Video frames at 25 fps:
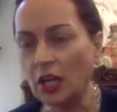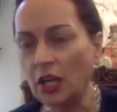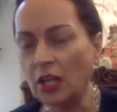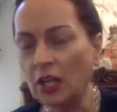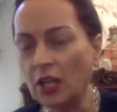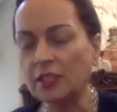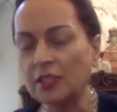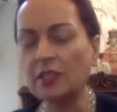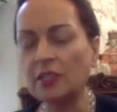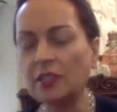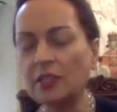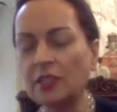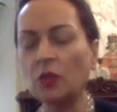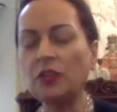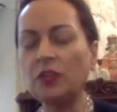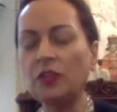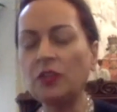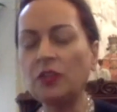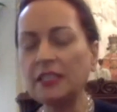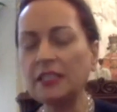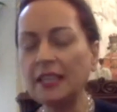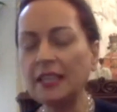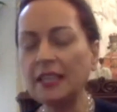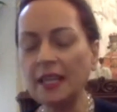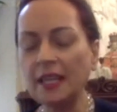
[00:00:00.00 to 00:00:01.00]
So
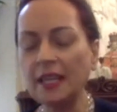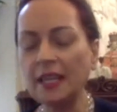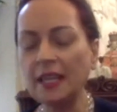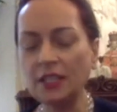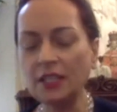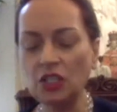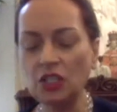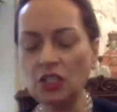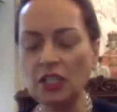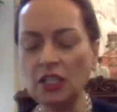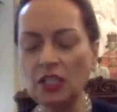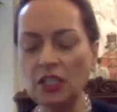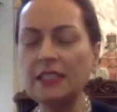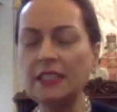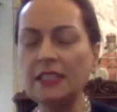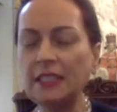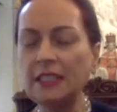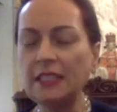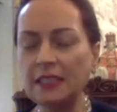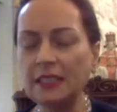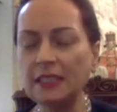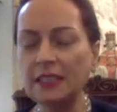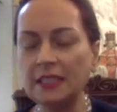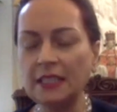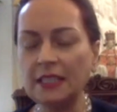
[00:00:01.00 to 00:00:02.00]
this energy
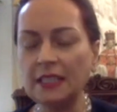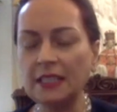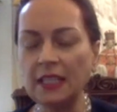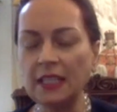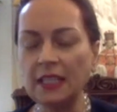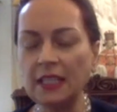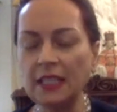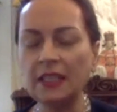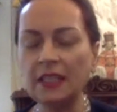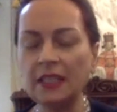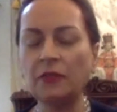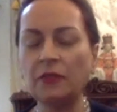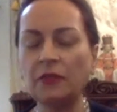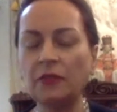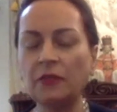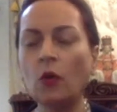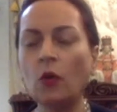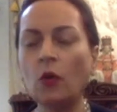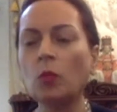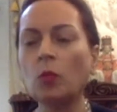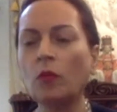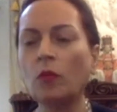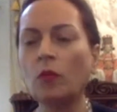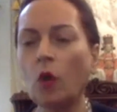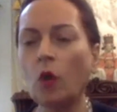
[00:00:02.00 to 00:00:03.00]
exists in the
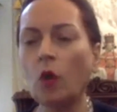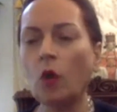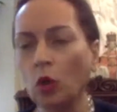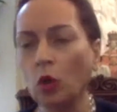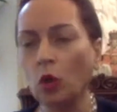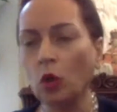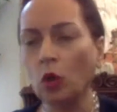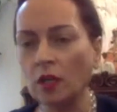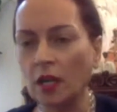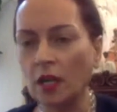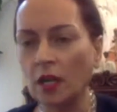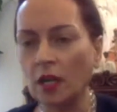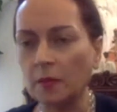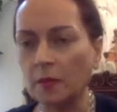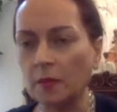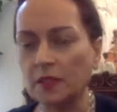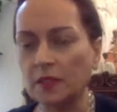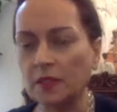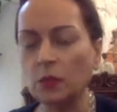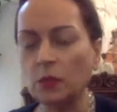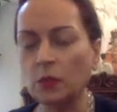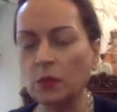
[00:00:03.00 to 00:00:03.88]
form of holograms,